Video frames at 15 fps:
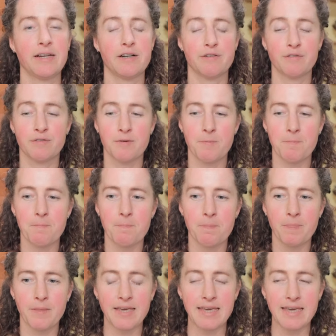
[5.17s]
of
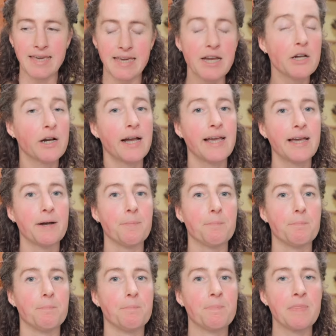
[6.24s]
here I am,
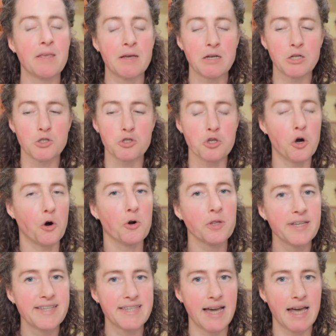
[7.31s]

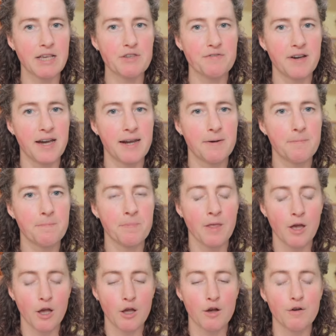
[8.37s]
totally satisfied,
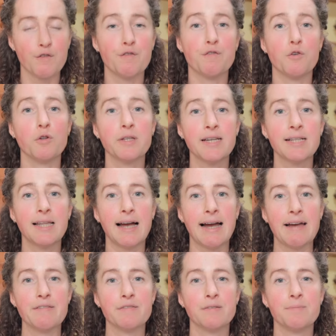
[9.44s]
fully
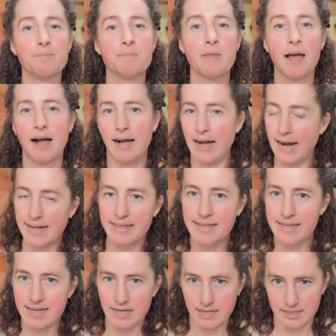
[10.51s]
alive, highly
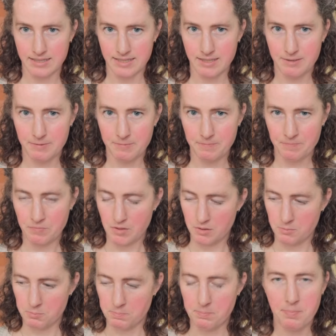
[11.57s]
connected,
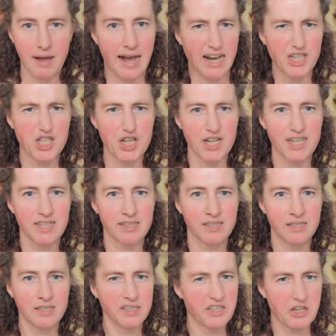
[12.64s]
I'm passionate,
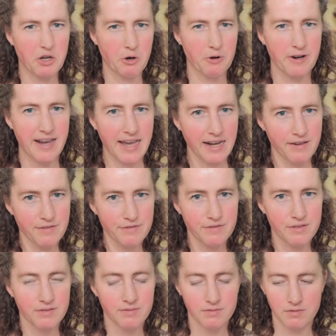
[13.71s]
creative,
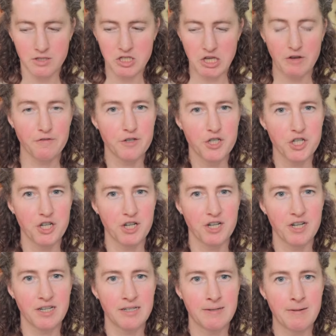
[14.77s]
self-assured,